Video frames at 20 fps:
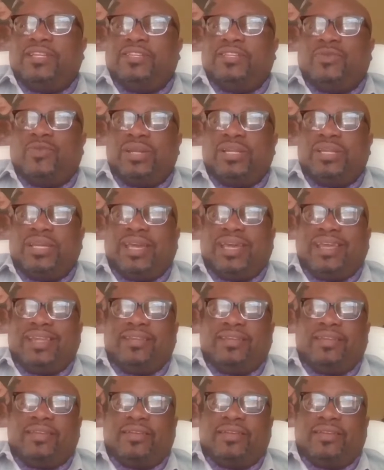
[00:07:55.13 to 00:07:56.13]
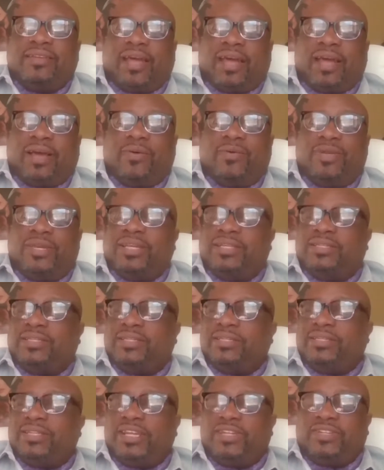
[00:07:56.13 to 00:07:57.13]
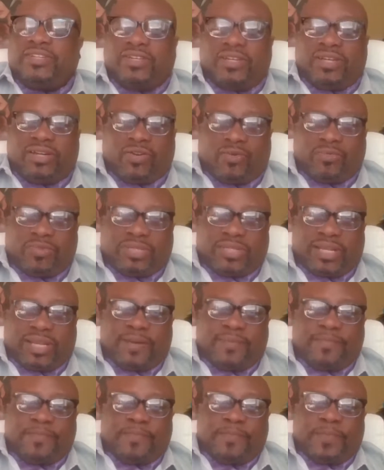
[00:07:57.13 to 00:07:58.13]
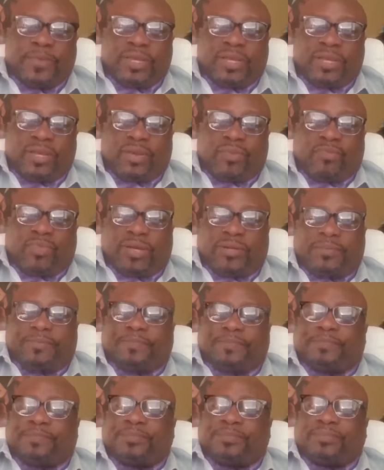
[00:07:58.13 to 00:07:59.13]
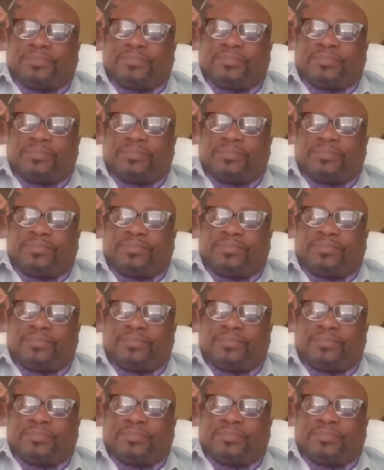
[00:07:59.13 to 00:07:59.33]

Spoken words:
He's 28 now. He's a teacher in Homestead. But